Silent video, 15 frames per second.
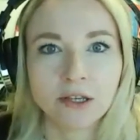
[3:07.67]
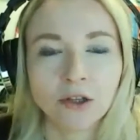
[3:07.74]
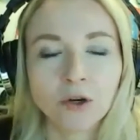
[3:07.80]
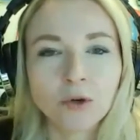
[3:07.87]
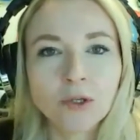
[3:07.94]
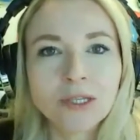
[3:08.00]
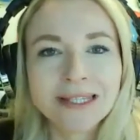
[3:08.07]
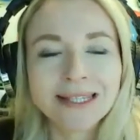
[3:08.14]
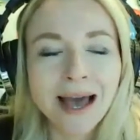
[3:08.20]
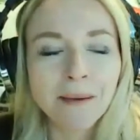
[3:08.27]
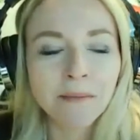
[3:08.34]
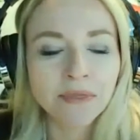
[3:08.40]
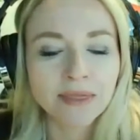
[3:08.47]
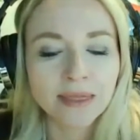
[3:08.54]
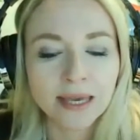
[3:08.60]
You know,
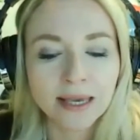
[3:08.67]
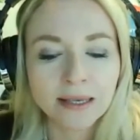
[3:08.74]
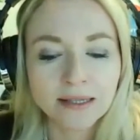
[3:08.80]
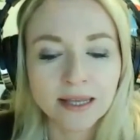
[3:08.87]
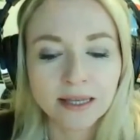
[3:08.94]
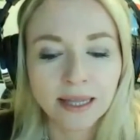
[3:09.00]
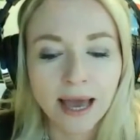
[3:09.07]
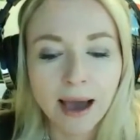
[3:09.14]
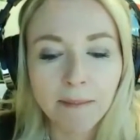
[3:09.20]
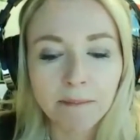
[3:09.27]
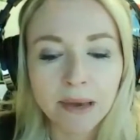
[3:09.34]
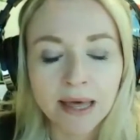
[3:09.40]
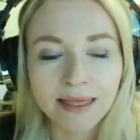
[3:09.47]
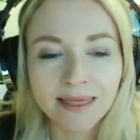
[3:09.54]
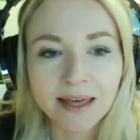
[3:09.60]
some things that
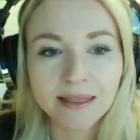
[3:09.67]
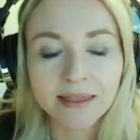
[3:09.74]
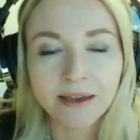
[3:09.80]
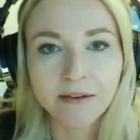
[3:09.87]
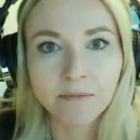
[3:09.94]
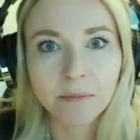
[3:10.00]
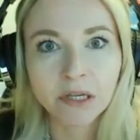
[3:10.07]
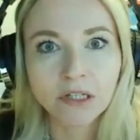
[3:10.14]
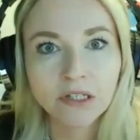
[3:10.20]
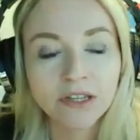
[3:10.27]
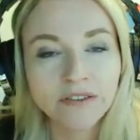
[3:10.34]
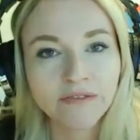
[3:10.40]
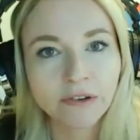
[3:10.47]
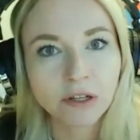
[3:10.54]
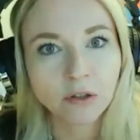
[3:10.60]
happen that there have been
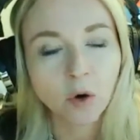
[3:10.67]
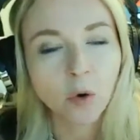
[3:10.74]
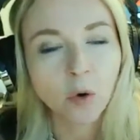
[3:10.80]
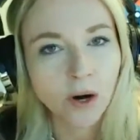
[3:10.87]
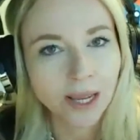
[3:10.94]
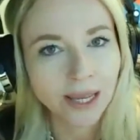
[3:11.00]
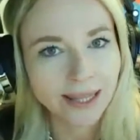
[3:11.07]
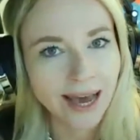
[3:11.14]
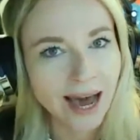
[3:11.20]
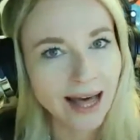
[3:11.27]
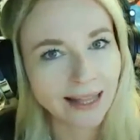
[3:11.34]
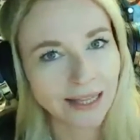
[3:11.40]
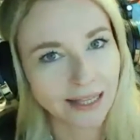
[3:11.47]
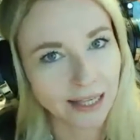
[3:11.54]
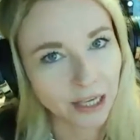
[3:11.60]
different organ
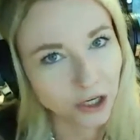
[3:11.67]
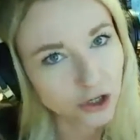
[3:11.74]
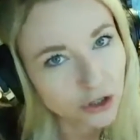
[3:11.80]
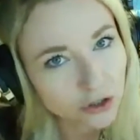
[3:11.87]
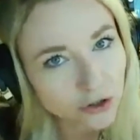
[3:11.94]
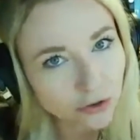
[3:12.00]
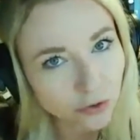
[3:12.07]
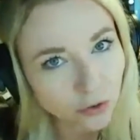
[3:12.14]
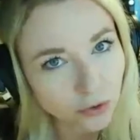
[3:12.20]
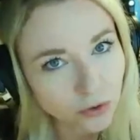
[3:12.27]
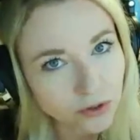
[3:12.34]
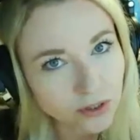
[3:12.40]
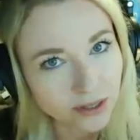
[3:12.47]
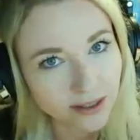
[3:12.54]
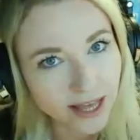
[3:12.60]
allocations
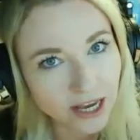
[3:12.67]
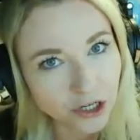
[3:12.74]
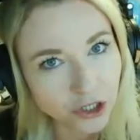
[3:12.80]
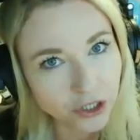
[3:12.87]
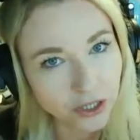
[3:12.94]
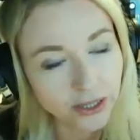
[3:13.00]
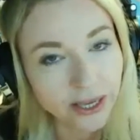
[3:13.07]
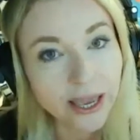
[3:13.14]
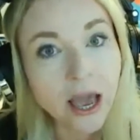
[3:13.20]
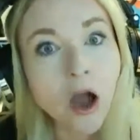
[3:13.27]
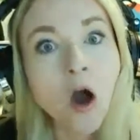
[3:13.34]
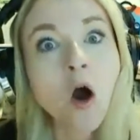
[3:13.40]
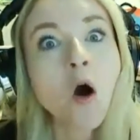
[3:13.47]
rules nationally